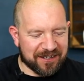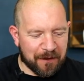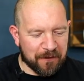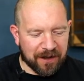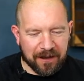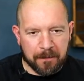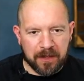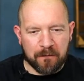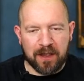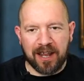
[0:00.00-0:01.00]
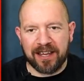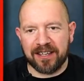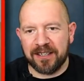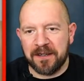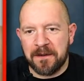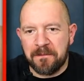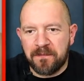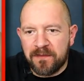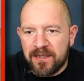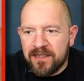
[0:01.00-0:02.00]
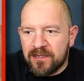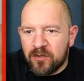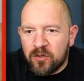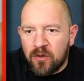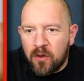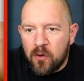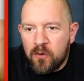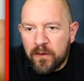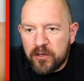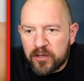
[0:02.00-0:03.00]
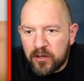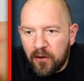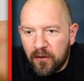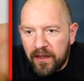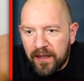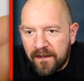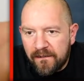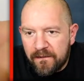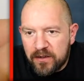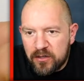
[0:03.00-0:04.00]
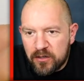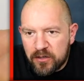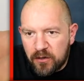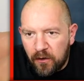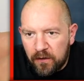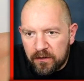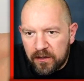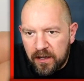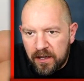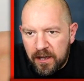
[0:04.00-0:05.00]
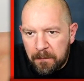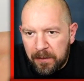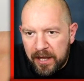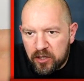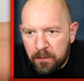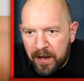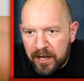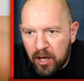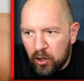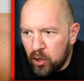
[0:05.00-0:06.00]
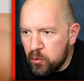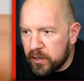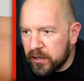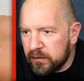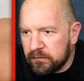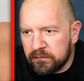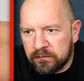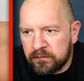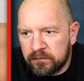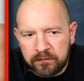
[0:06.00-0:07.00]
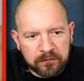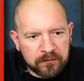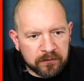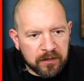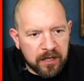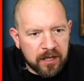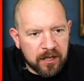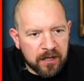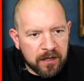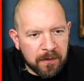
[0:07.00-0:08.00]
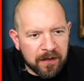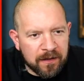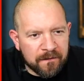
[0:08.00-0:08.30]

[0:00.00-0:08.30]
if you if you like. Who have we just got there? We've just got uh, Pledged by Luke. Um,